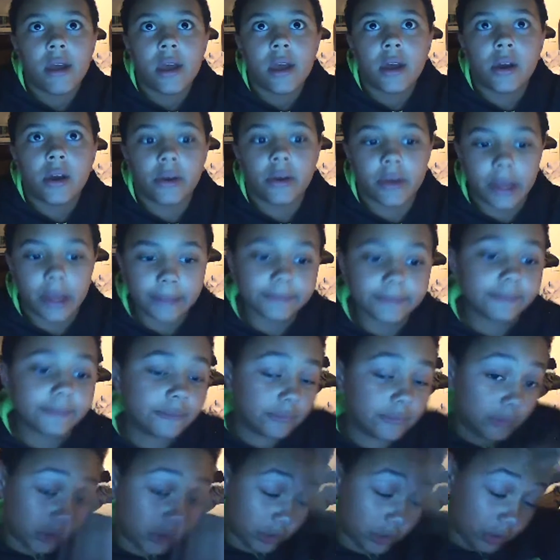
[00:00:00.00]
okay,
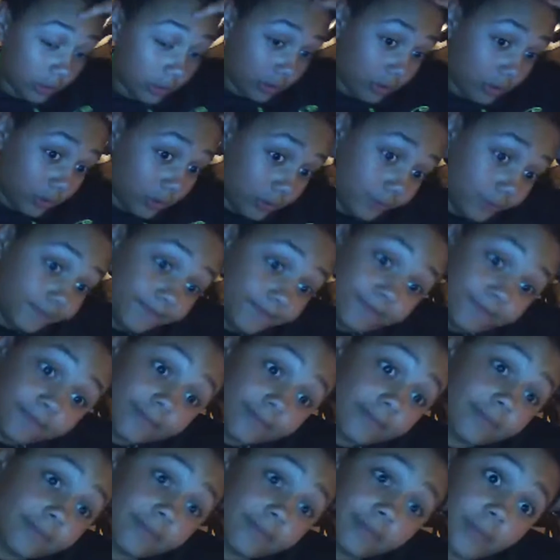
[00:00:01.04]
so
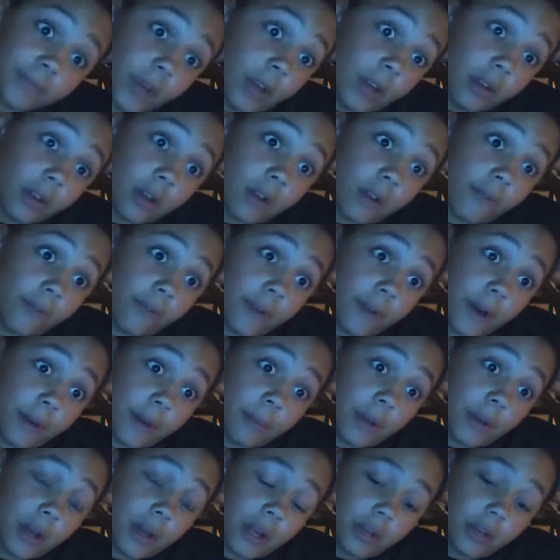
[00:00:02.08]
a good friend of
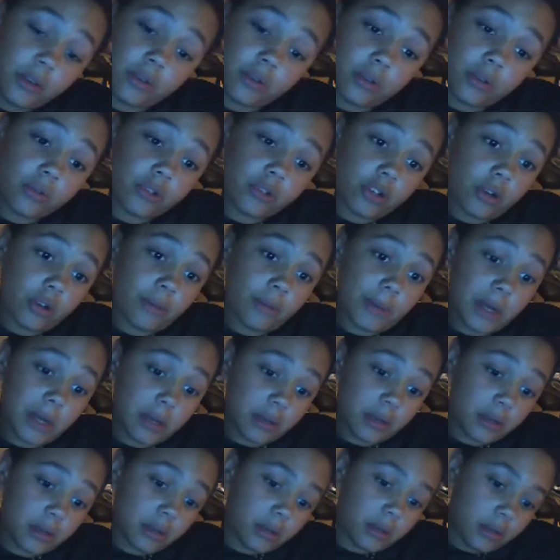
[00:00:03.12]
mine, you know
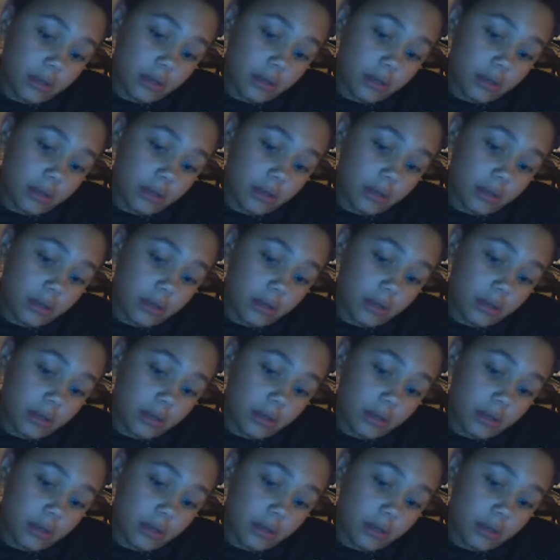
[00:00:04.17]
Jeremiah,